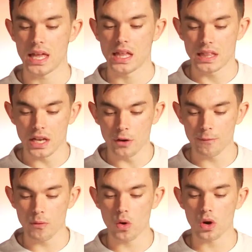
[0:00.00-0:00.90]

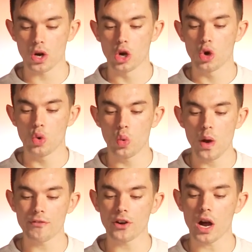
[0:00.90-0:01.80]
Therefore,
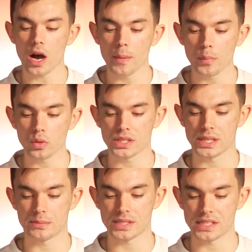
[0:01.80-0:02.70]
whoever humbles
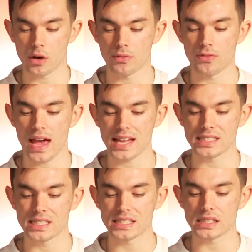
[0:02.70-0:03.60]
himself
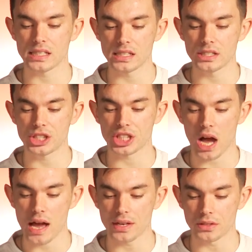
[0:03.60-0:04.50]
as this little
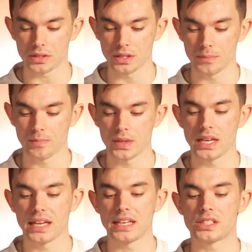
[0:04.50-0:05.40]
child
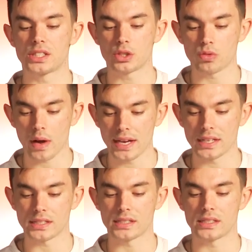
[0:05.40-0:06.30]
is the
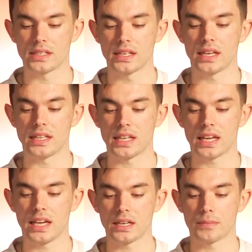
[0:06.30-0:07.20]
greatest in the
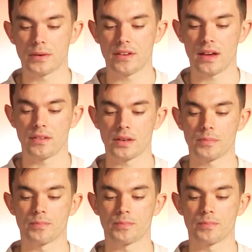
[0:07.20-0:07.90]
kingdom of heaven."